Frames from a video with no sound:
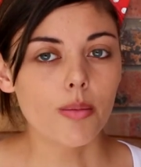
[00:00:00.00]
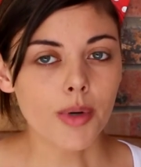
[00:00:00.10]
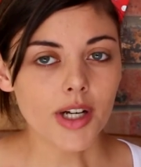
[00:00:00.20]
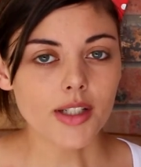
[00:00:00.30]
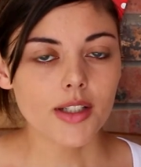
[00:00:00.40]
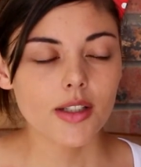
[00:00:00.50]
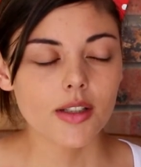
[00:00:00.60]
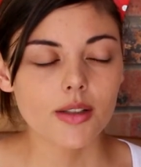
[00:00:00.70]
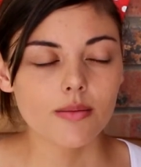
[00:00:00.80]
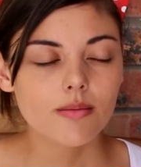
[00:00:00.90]
but
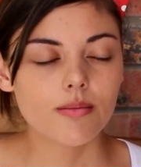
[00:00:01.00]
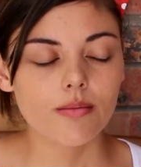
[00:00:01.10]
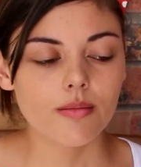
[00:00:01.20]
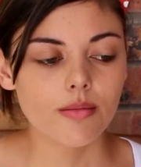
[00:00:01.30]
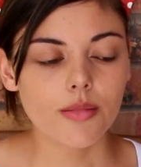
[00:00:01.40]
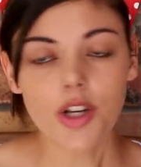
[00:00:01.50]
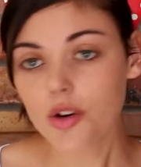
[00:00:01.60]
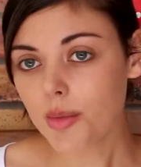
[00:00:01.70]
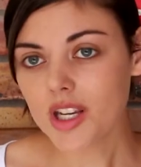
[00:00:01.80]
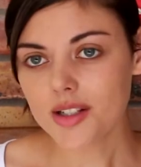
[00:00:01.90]
they're
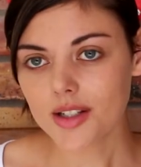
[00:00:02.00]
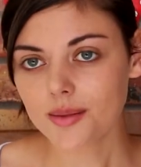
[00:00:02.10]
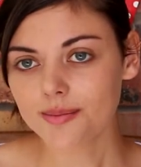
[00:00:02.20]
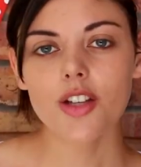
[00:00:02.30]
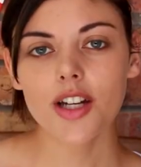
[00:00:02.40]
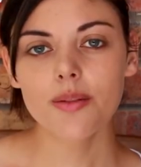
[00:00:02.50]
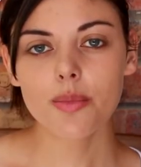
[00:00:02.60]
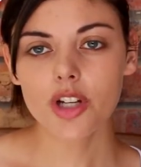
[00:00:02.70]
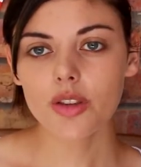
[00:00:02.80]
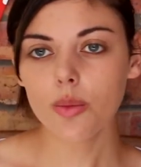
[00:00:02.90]
amazing. So I didn't
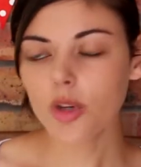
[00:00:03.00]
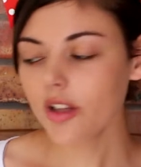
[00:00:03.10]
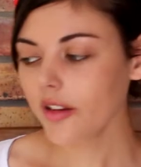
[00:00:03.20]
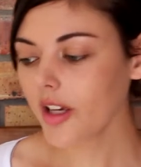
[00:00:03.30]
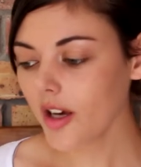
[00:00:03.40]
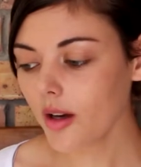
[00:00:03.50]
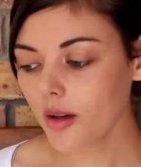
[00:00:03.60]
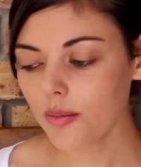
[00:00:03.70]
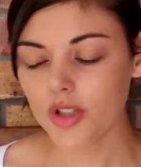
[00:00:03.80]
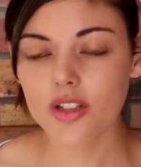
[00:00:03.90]
bring the wheel
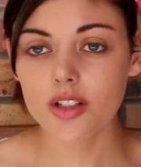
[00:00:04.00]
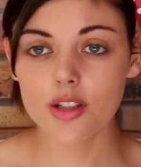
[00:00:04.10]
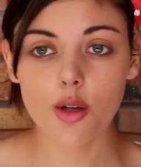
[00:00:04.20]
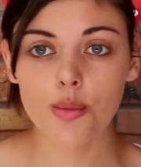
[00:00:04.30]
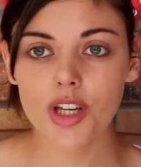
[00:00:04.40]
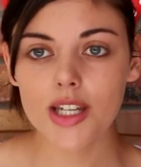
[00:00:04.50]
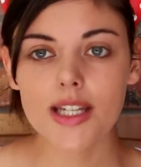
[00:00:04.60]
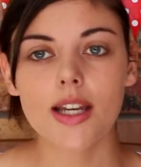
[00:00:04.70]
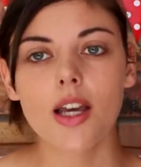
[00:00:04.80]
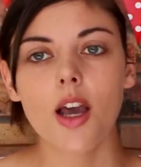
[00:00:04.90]
here because it's so big,
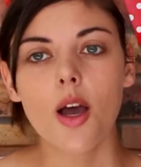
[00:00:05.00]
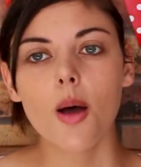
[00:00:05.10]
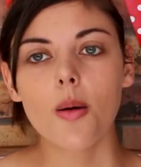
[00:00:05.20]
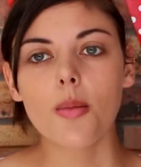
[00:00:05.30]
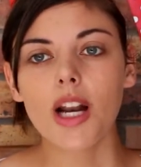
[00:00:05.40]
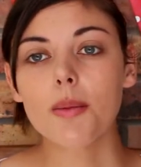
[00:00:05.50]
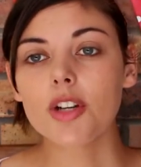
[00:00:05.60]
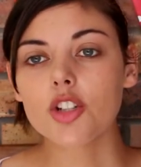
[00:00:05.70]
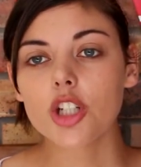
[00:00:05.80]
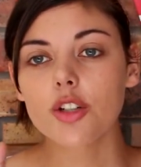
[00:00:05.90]
but I'm
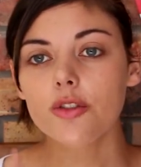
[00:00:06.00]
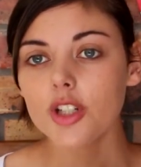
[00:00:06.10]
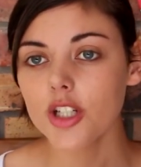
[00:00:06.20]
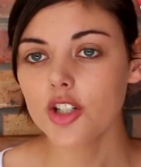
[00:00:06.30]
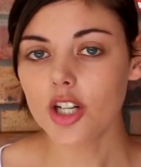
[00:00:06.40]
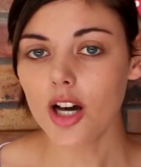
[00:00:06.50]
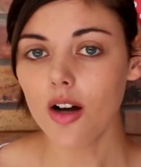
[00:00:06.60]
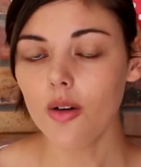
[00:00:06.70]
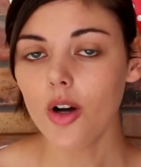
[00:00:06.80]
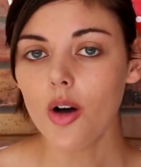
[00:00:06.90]
going to show you footage
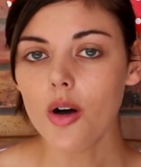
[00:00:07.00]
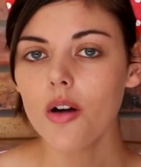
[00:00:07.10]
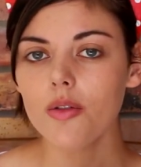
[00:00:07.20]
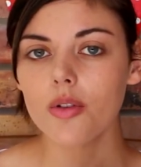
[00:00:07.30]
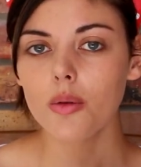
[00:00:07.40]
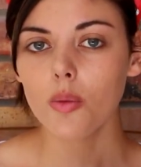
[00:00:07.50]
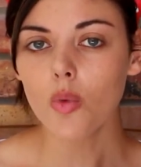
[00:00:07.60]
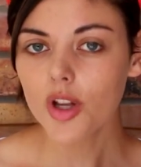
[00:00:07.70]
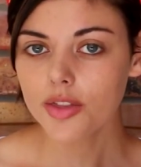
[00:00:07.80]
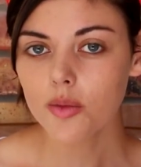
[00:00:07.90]
now of
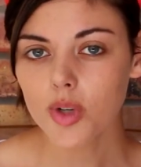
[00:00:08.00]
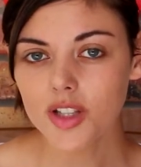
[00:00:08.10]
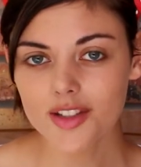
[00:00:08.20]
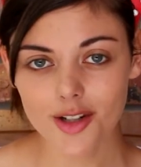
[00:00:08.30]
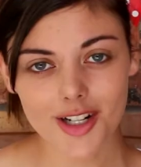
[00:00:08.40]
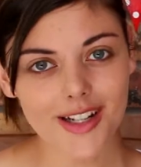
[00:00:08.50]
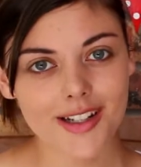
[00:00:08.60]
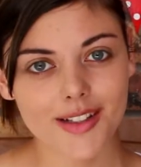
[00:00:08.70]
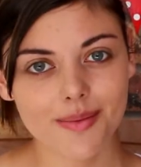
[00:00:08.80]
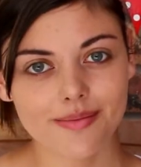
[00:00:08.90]
what the wheels look like.